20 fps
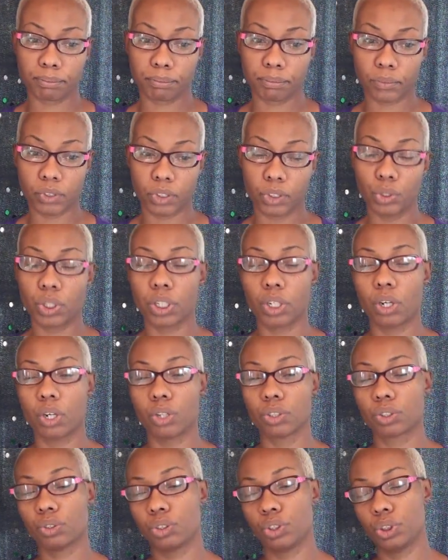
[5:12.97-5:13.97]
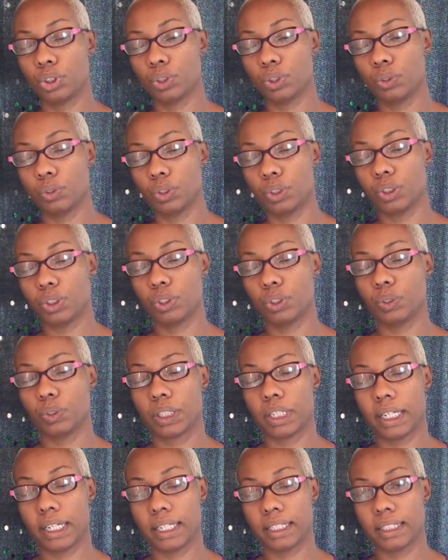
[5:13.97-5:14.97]
you can also choose to
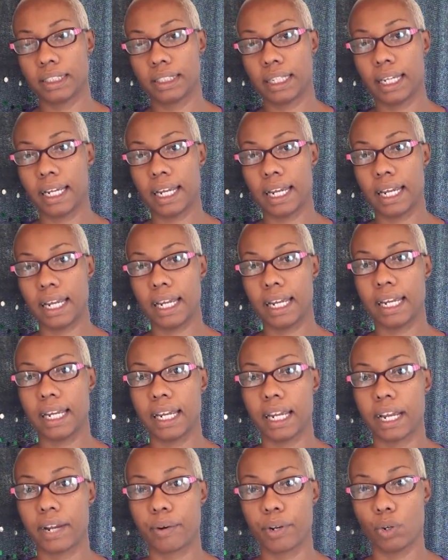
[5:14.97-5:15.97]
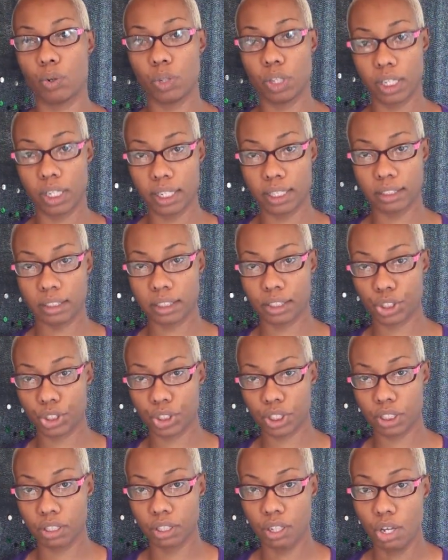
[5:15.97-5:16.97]
get a areola
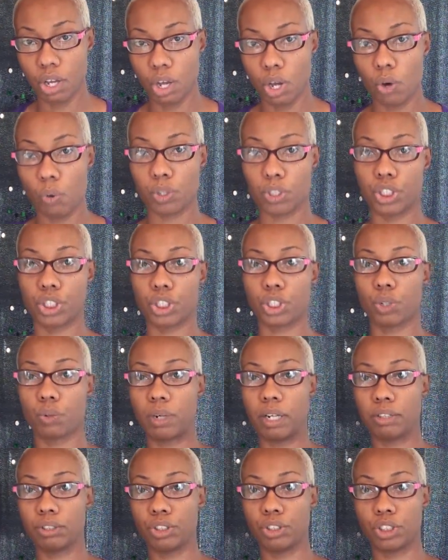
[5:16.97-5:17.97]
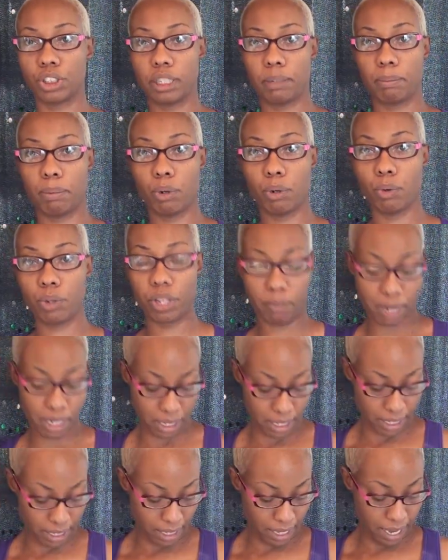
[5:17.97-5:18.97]
incision which is around your nipple. They make
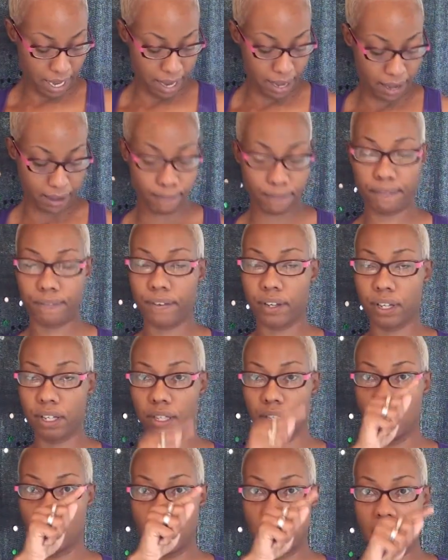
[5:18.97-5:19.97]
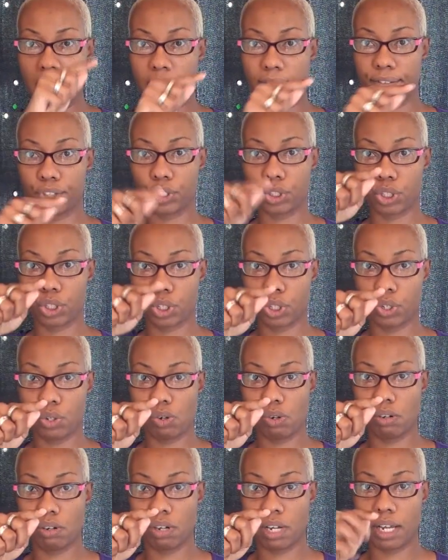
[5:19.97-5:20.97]
like a half, half
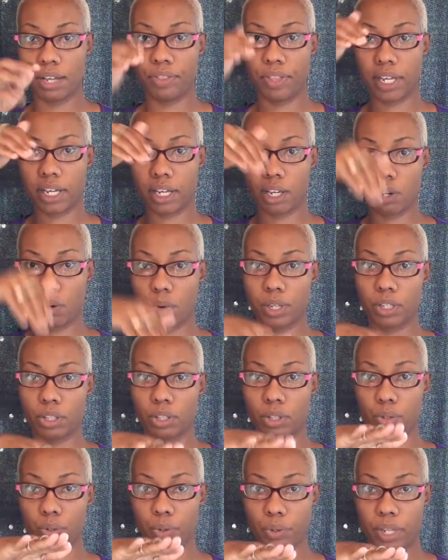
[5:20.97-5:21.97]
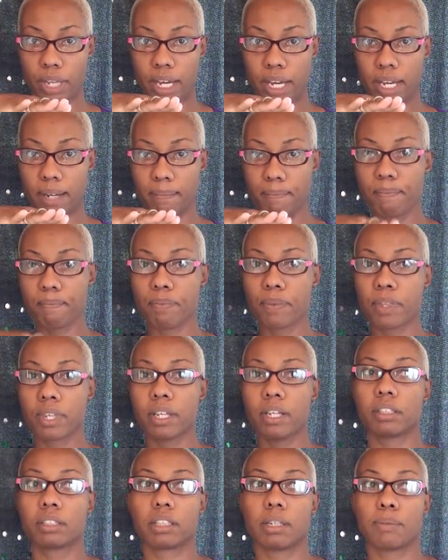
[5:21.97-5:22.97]
circle and they go in through that.
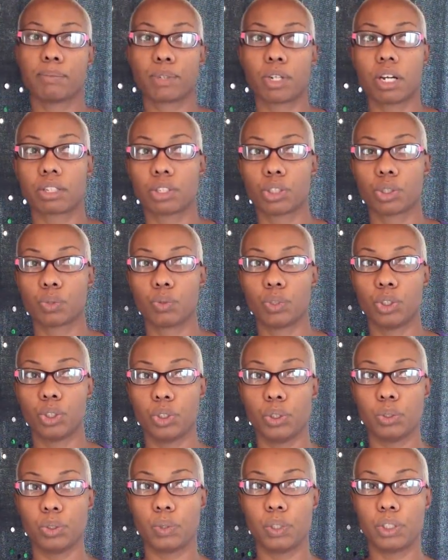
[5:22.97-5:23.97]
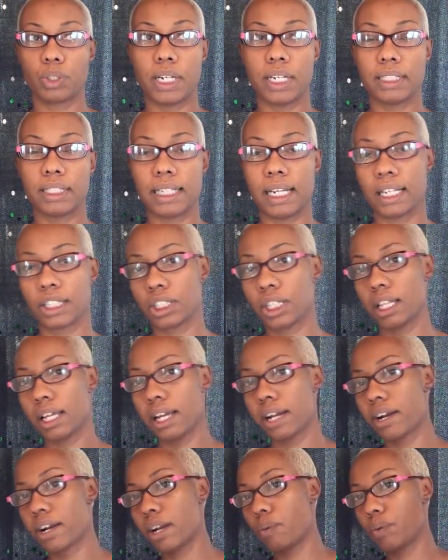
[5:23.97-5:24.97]
Some doctors will do a
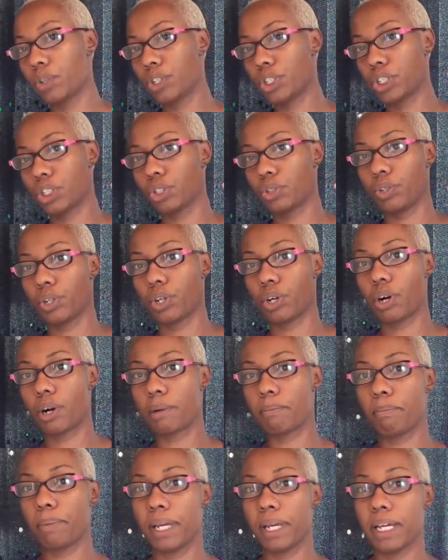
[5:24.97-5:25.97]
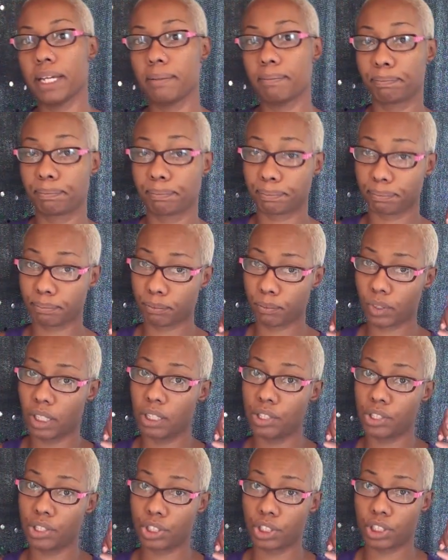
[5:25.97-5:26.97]
transaxillary, which is through your armpit and
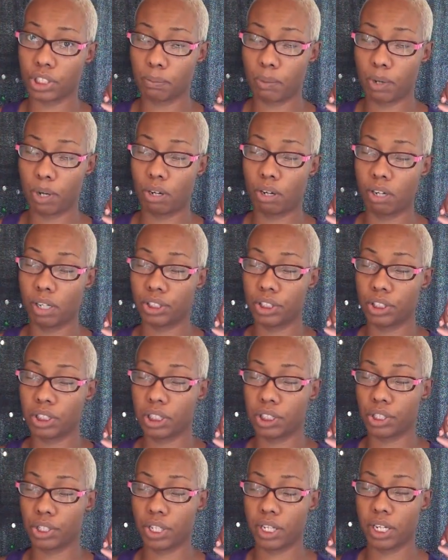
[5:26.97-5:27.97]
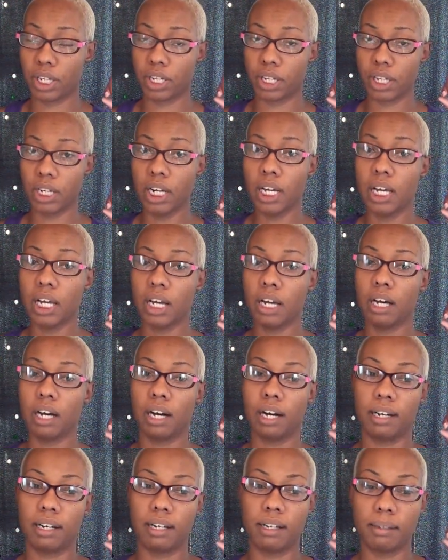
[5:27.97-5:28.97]
just a small incision there.
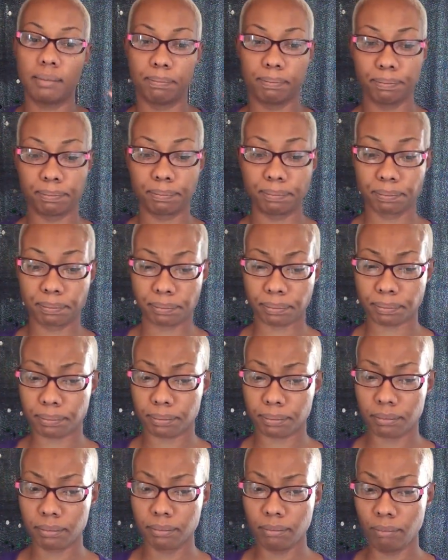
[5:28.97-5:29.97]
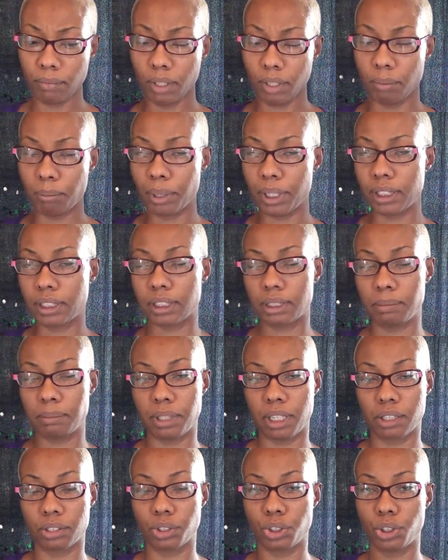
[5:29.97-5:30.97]
Um, but some
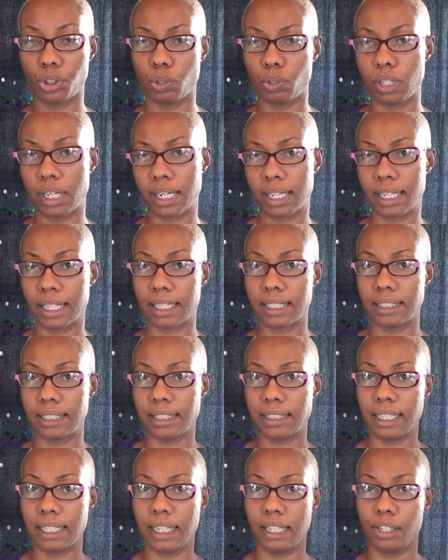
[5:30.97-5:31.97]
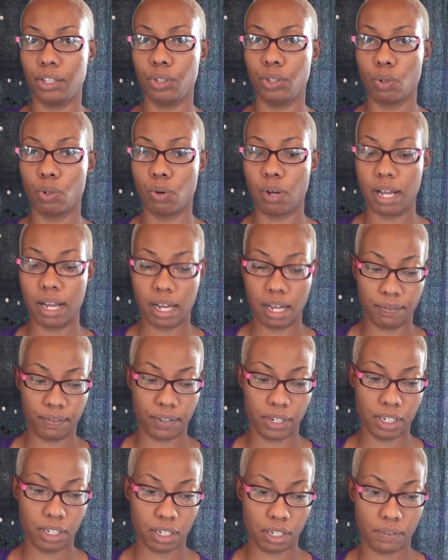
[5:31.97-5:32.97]
doctors don't like it because they say you don't have
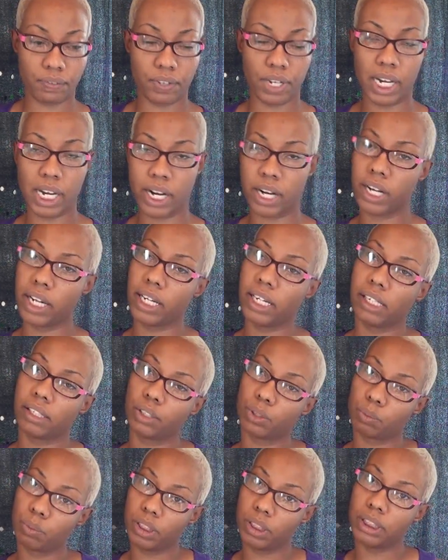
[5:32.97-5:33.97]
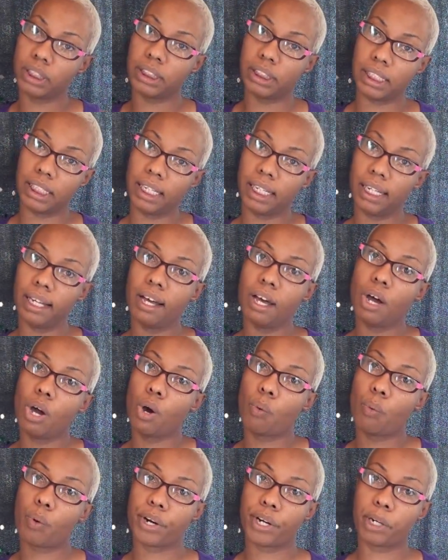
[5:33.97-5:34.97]
enough area to really see
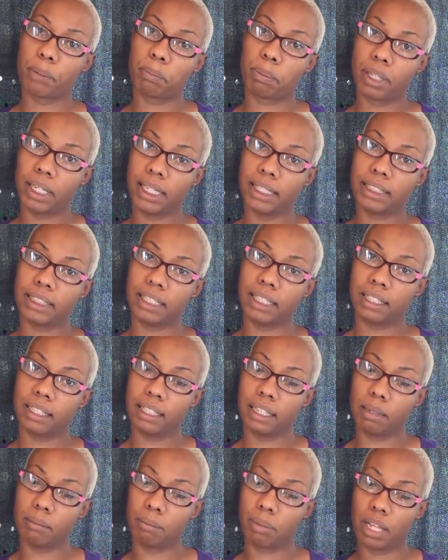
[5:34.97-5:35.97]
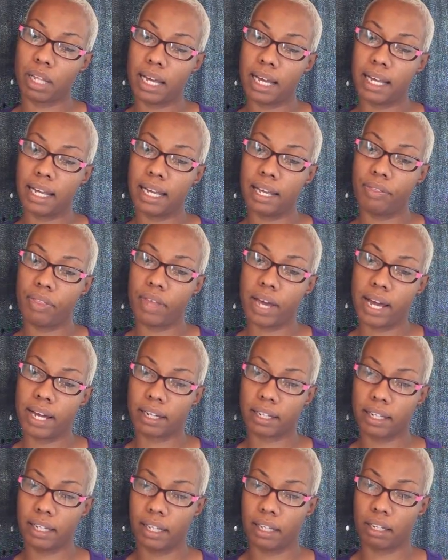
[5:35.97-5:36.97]
where you're placing the implant and that
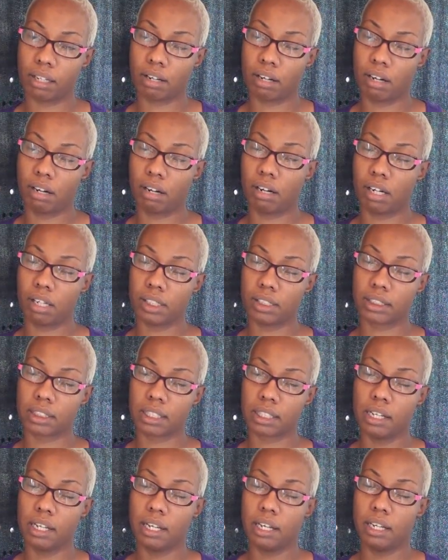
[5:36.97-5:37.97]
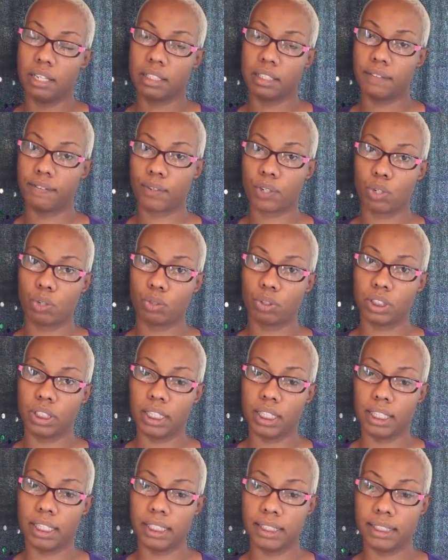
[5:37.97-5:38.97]
can cause
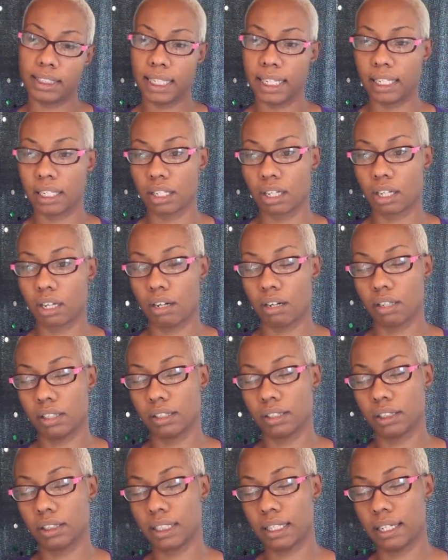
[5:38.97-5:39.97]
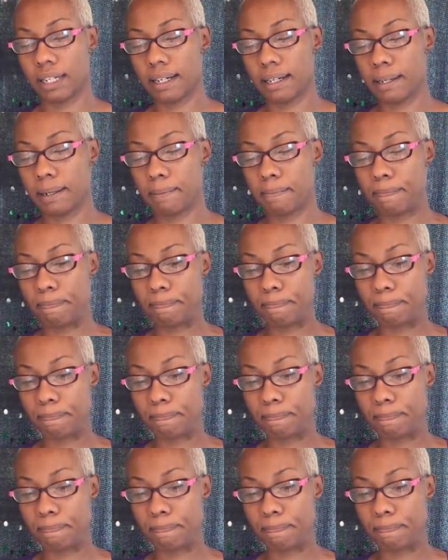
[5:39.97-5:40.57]
difficulties and cause um,